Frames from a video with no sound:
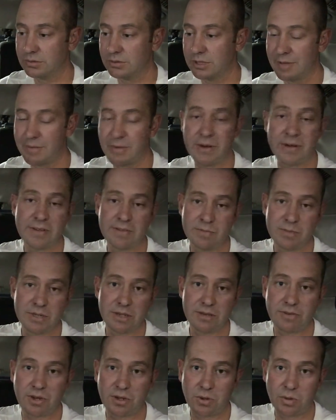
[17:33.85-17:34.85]
there might even be
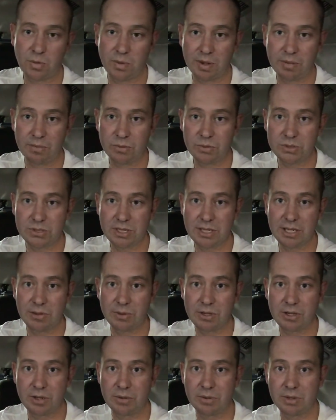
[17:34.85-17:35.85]
a follow-up one. We'll see how
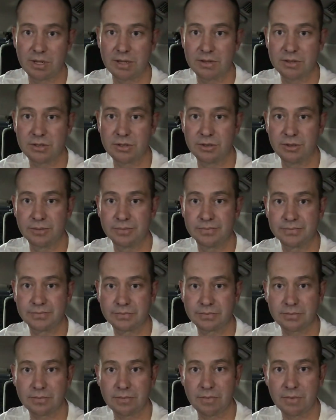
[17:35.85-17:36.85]
we go with that too.
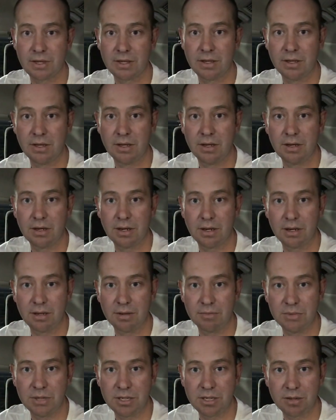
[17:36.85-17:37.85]

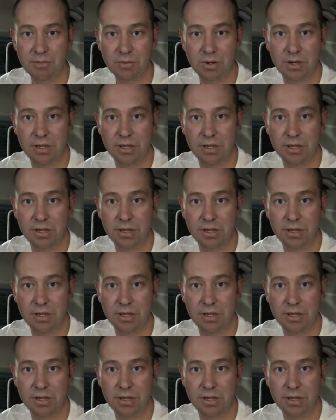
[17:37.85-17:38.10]
Mick, I'm